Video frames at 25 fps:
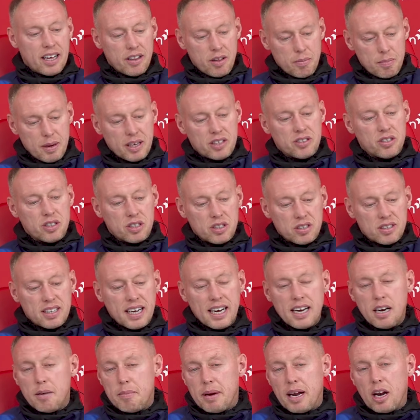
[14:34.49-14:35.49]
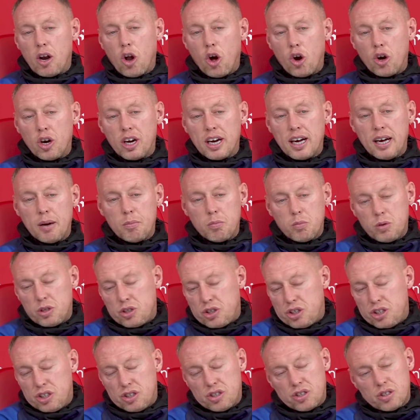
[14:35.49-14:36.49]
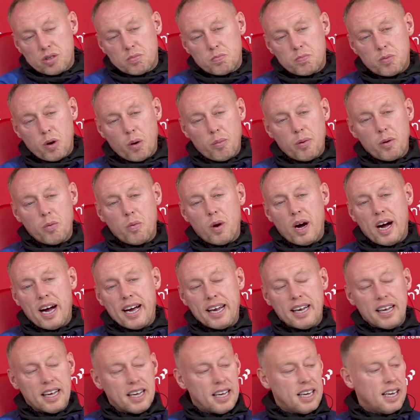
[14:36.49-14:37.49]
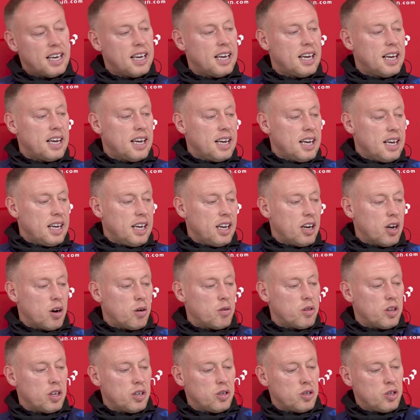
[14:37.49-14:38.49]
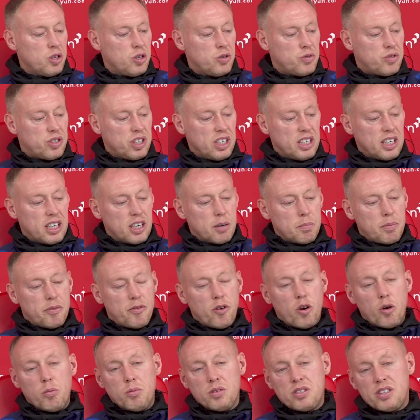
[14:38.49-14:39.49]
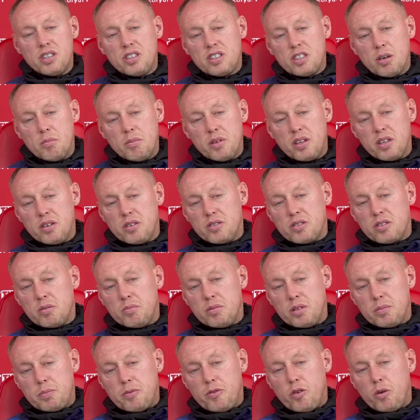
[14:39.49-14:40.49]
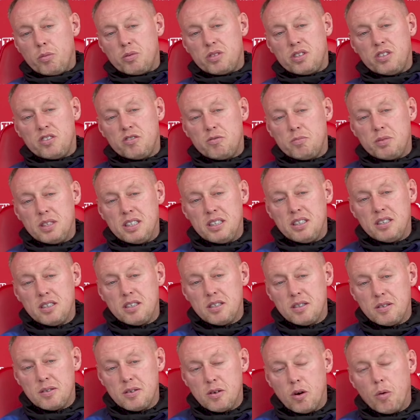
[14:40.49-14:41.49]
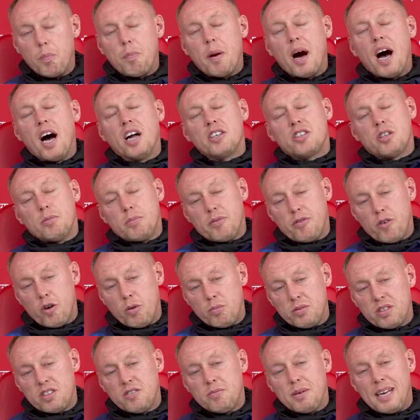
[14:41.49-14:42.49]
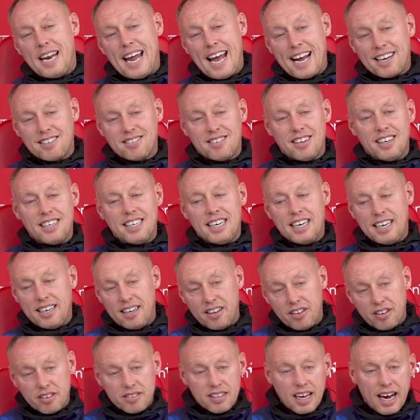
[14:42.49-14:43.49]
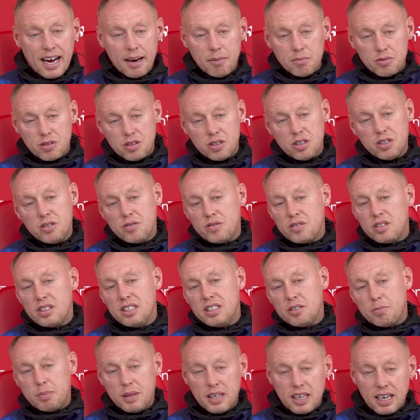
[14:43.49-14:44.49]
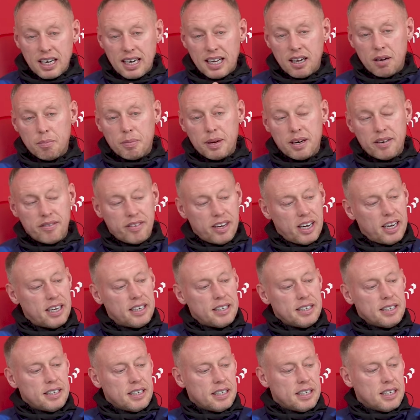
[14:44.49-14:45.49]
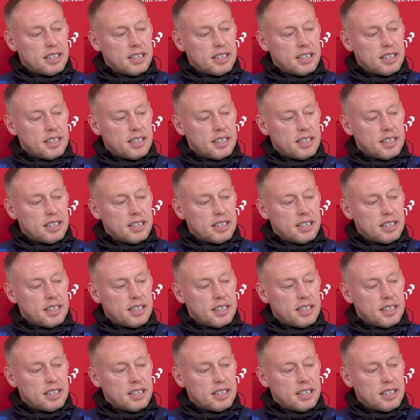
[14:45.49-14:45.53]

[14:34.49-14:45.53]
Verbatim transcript: Other bits are taking a bit longer, which is probably why you know that you've seen in the performances some of the some of the performances have been or parts of the performance have been excellent, and other times you, there's been a little bit of a